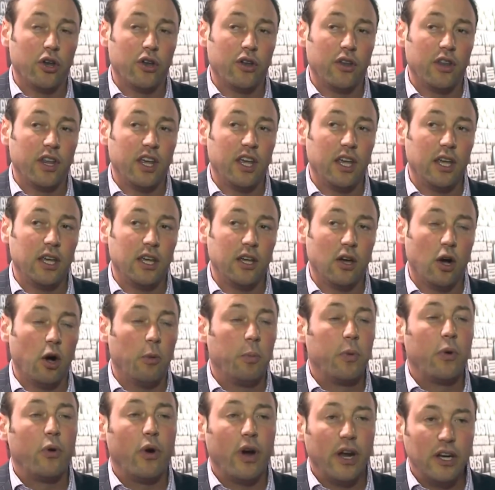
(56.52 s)
the
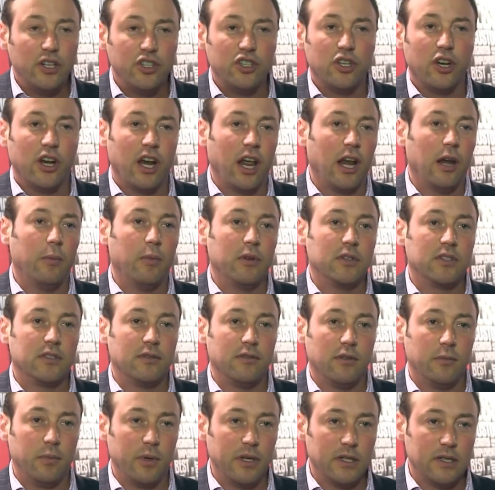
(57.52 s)
operational elements
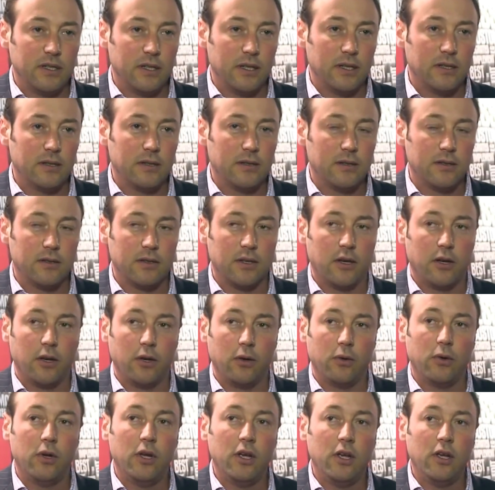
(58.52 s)
of a business.
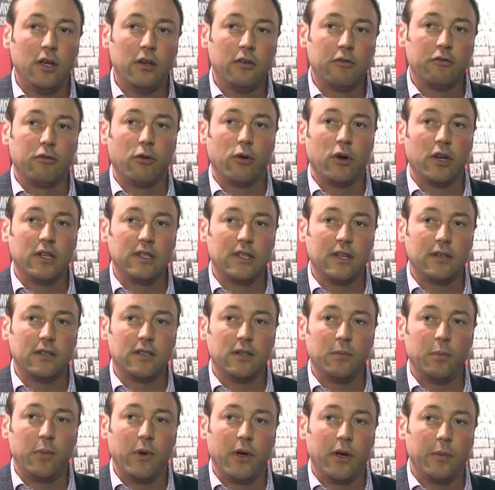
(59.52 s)
So for all
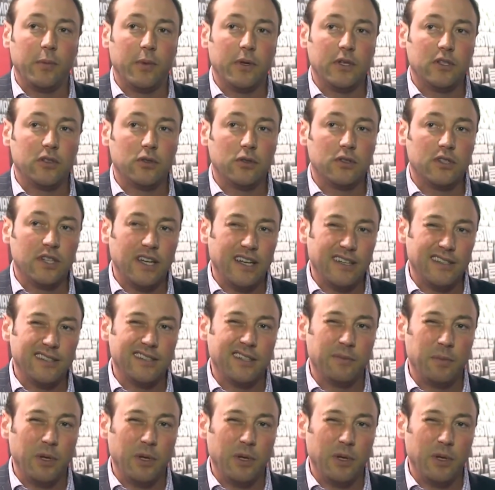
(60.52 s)
intents and purposes, you'll tend to